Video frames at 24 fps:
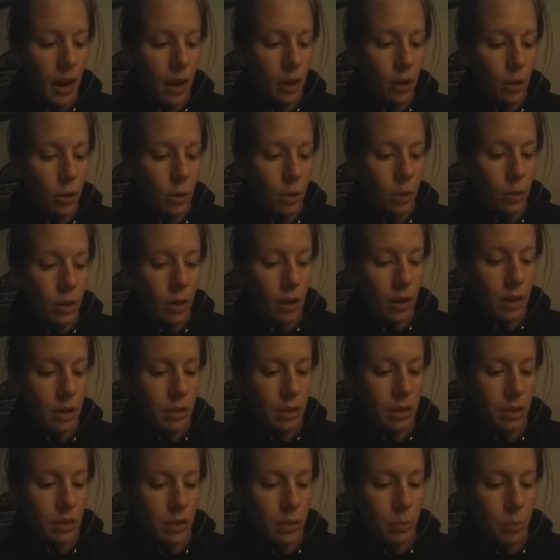And
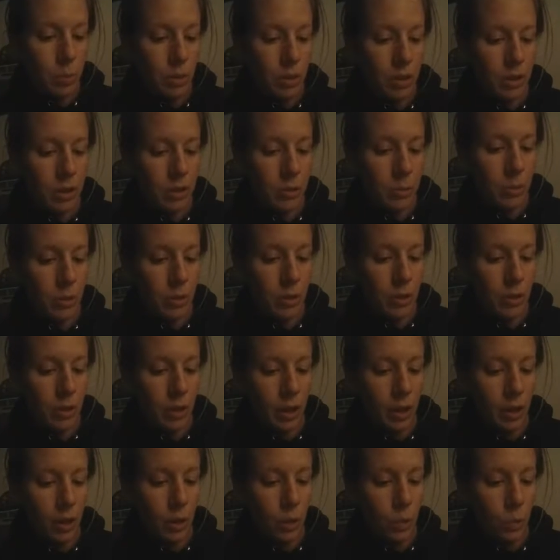according to the principle
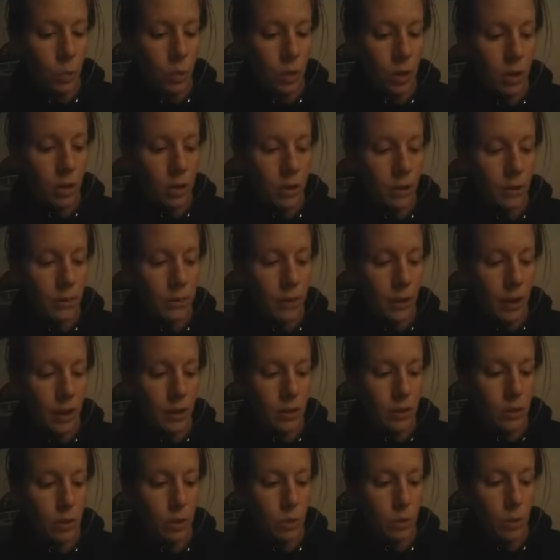that our work
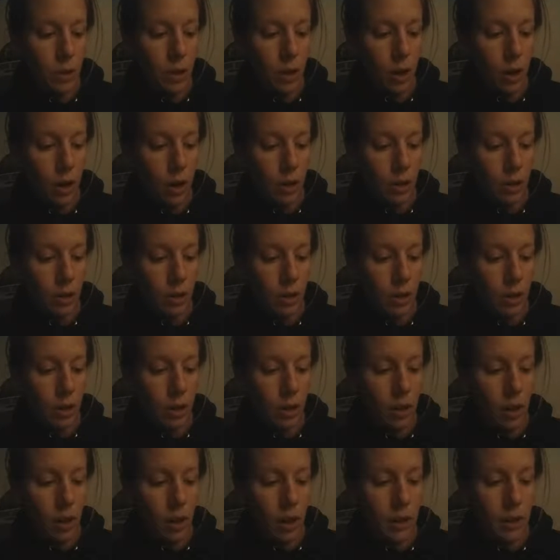defines who we are,
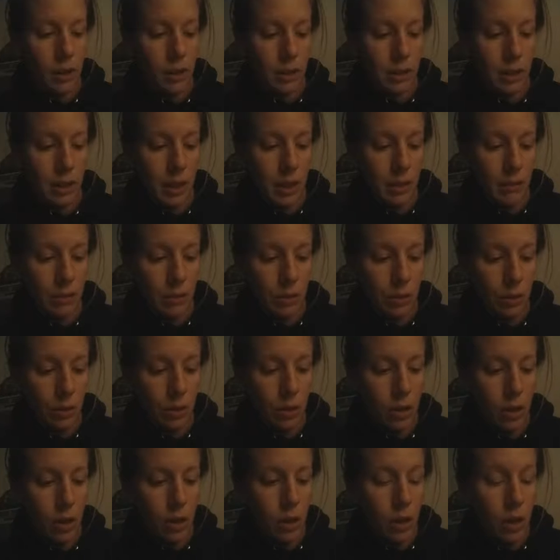then God is
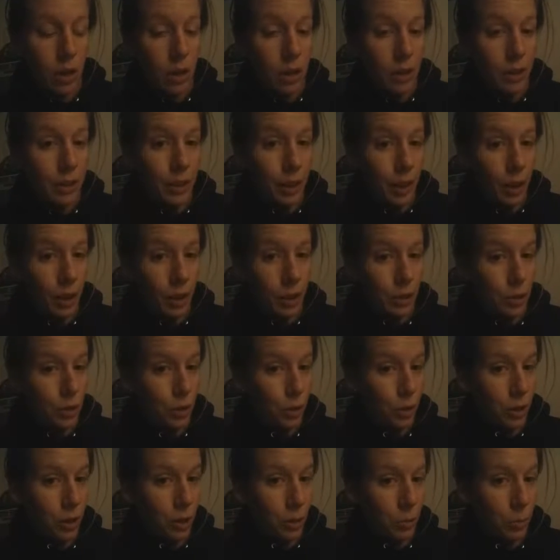evil. The
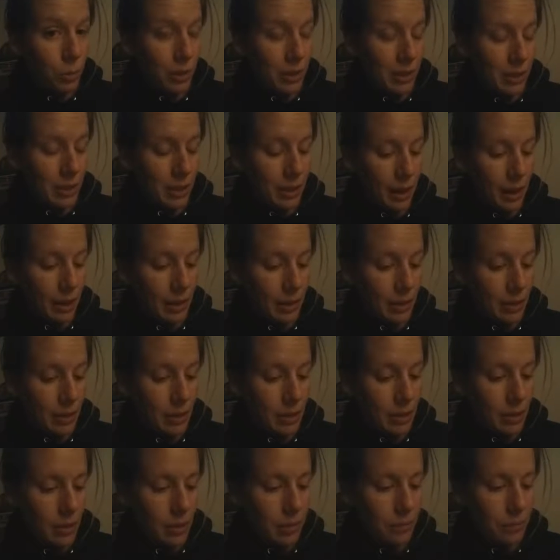auditorium was
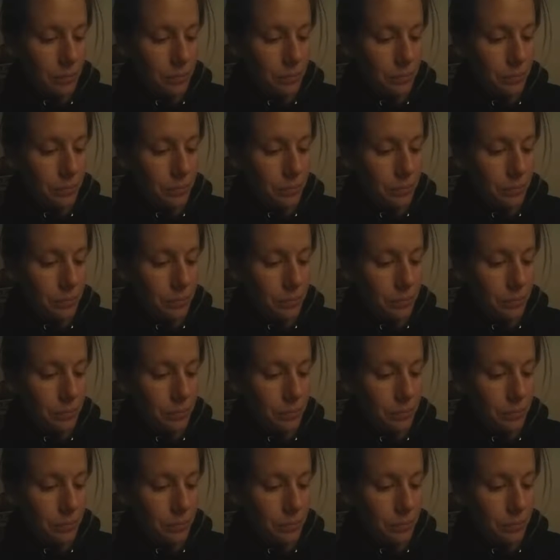silent.